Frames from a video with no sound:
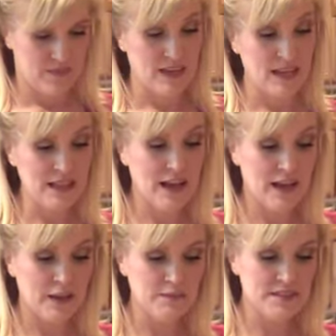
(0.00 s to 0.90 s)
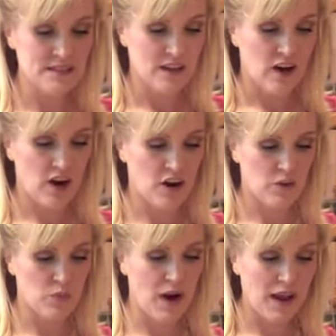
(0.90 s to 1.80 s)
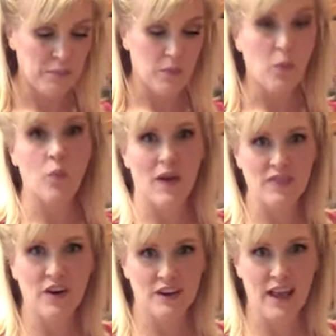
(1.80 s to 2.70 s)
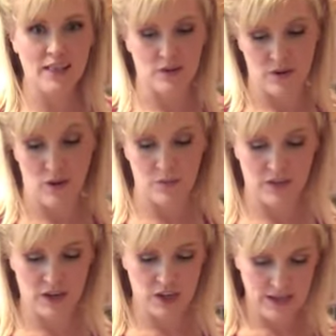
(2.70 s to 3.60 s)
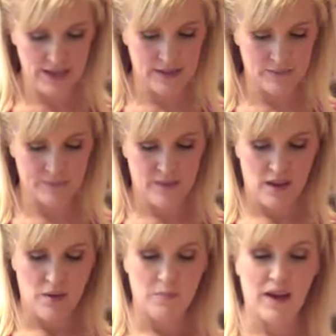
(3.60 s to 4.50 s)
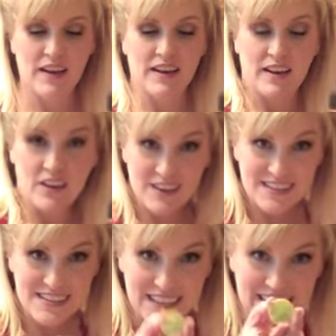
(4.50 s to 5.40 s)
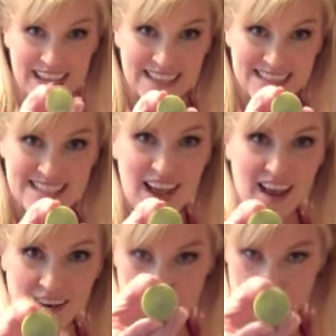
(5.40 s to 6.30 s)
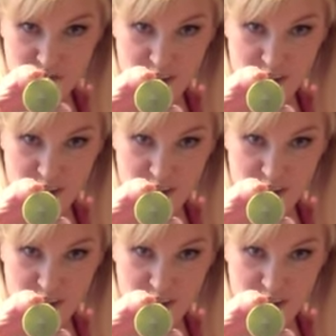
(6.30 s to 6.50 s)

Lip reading: key limes are ripe when they're yellow, not when they're green. But you can see the inside is